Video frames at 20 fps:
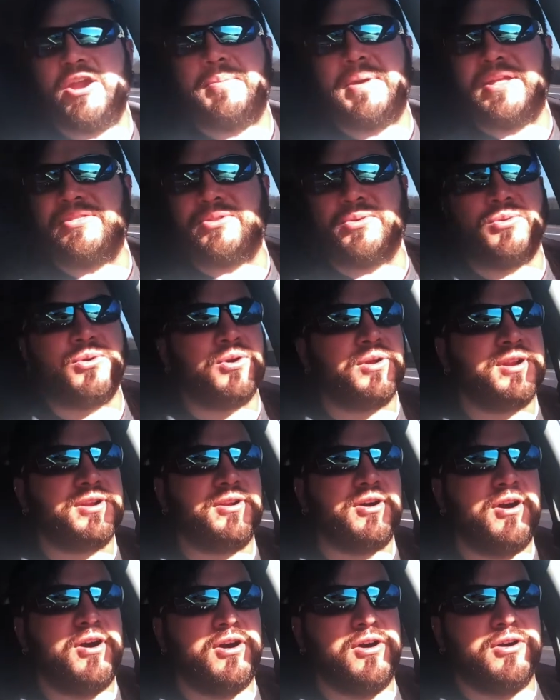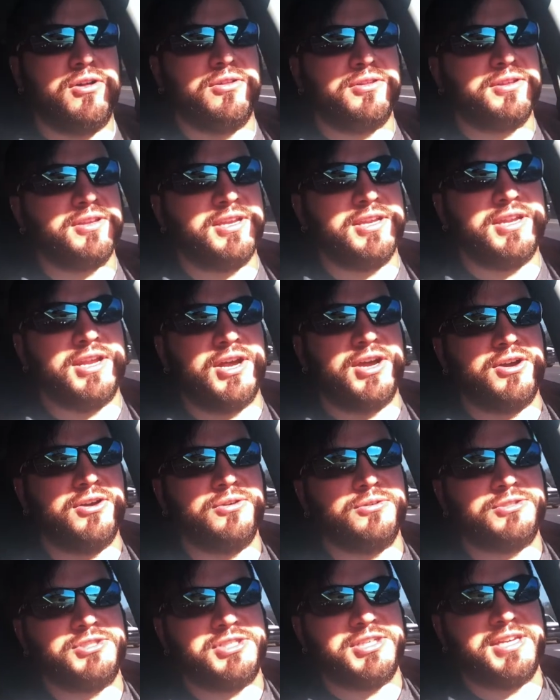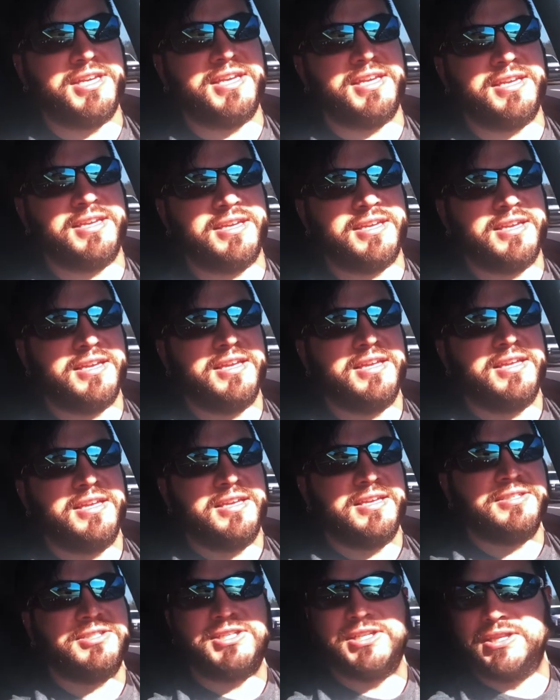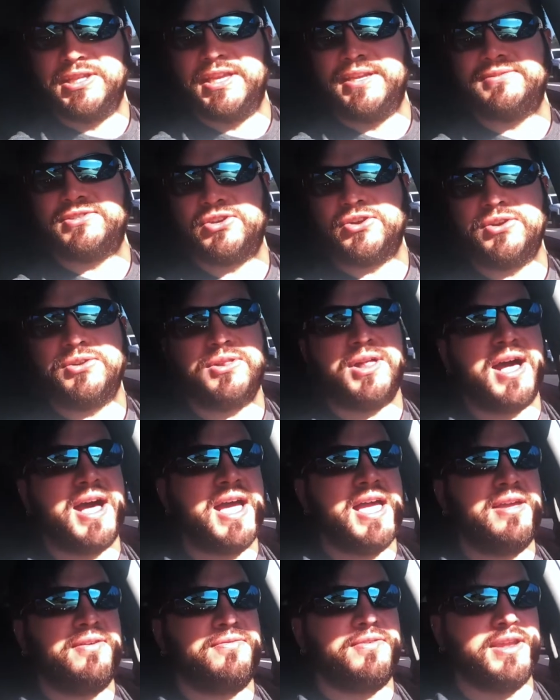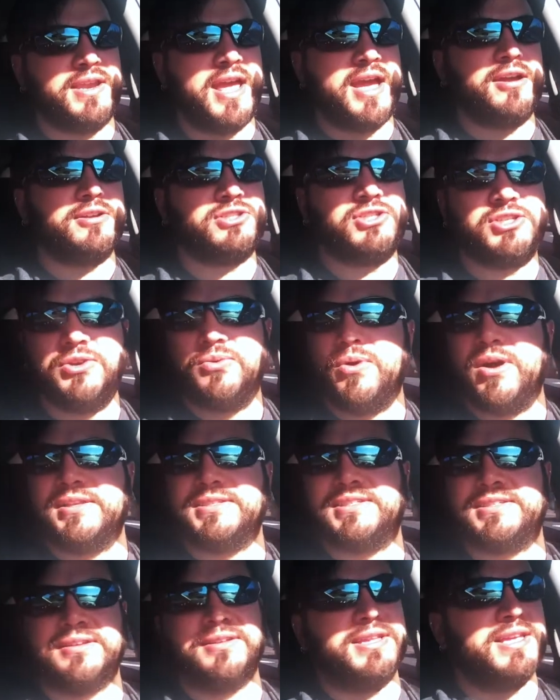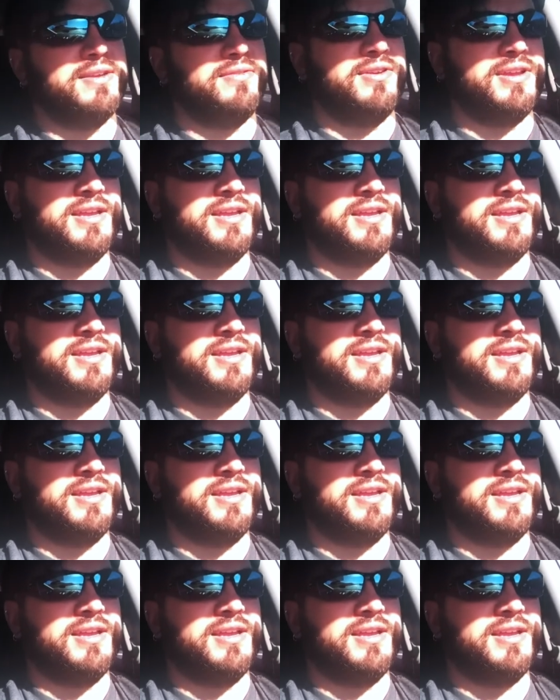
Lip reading: about the world at all. You know, she lives her life and how she wants to live